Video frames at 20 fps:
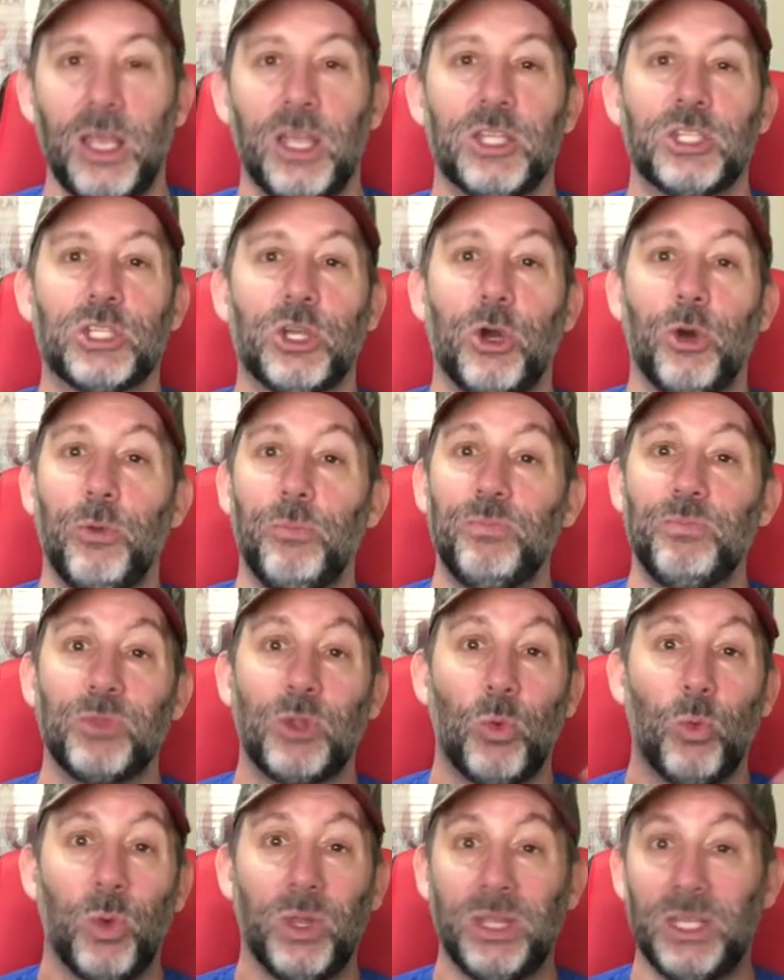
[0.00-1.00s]
So
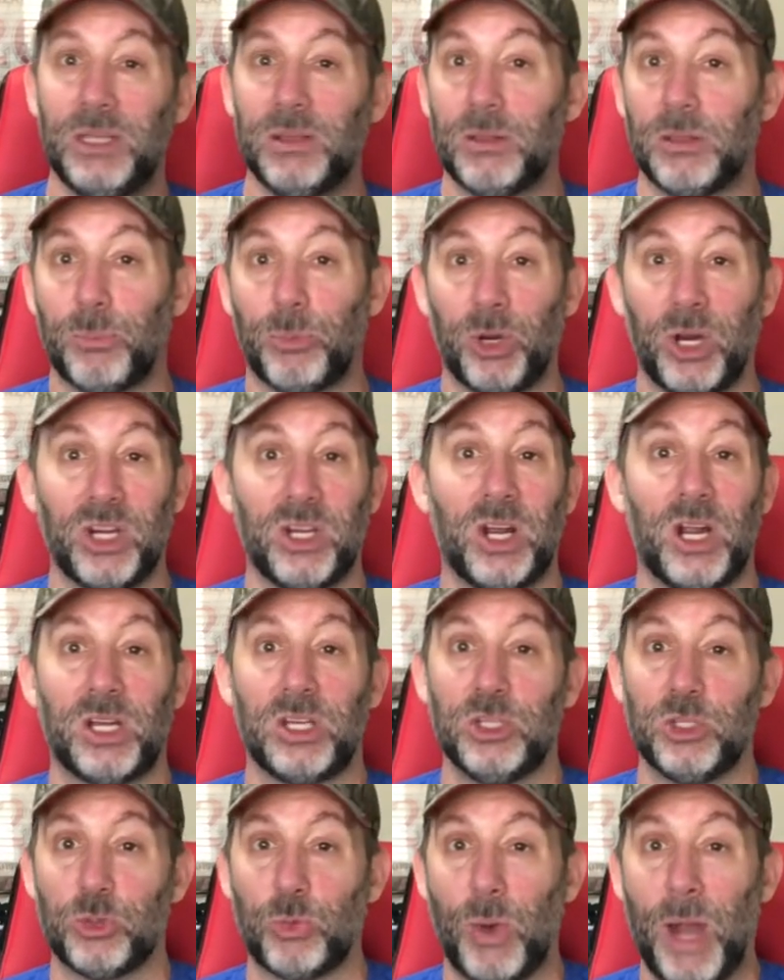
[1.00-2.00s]
when the, the
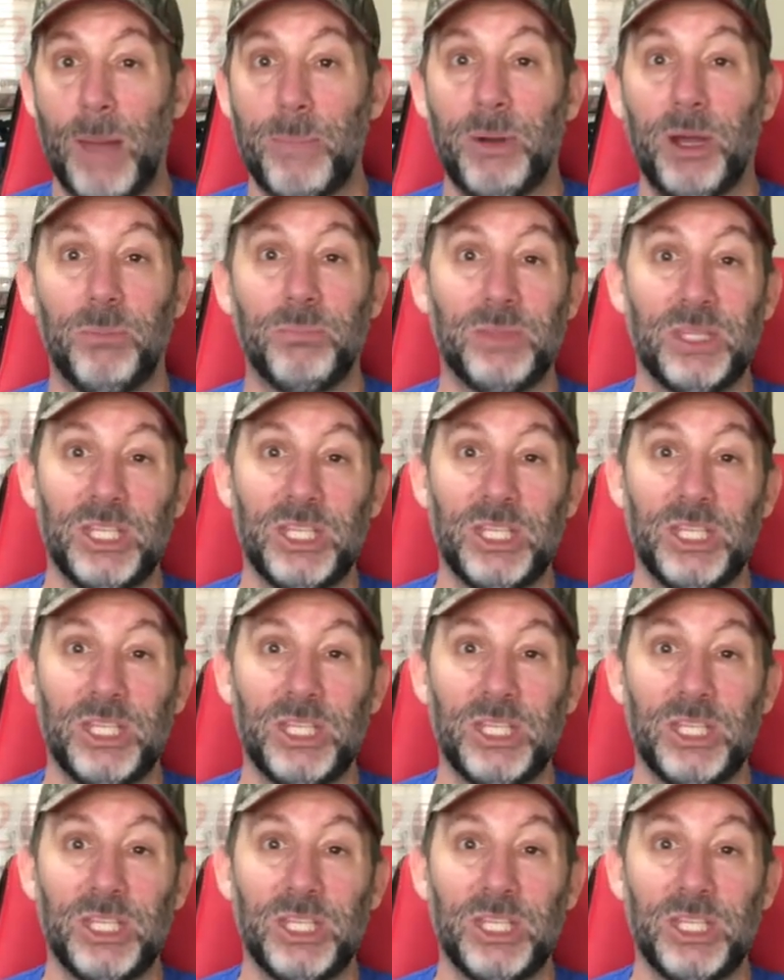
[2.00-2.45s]
productions wrap up,